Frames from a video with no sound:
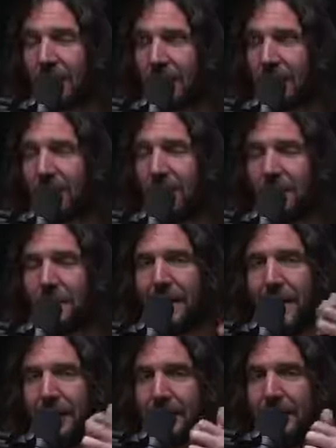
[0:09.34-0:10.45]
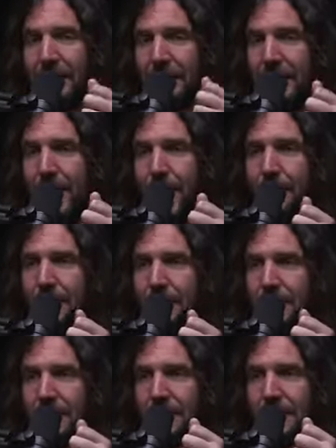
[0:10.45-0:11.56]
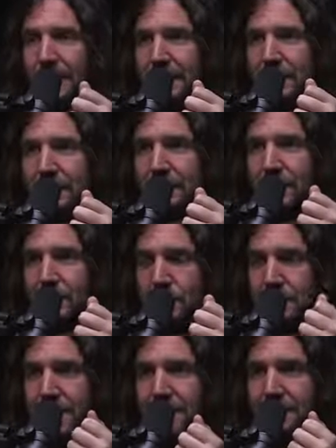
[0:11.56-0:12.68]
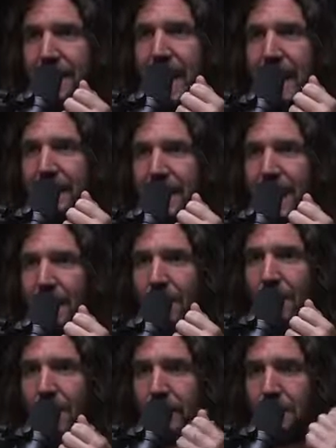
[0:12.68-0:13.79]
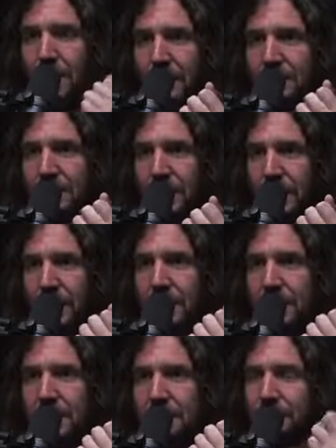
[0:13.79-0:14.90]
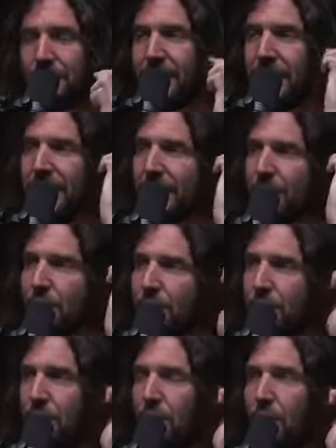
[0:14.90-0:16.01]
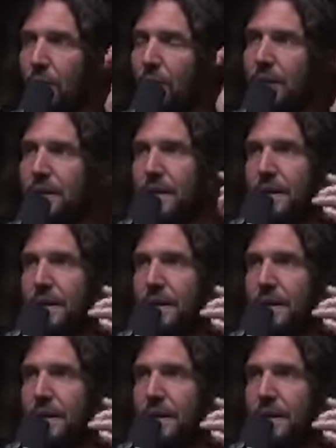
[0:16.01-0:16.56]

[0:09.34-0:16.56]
You were talking about how the Kindle app is, you have that out on your main screen. Mm-hmm. And what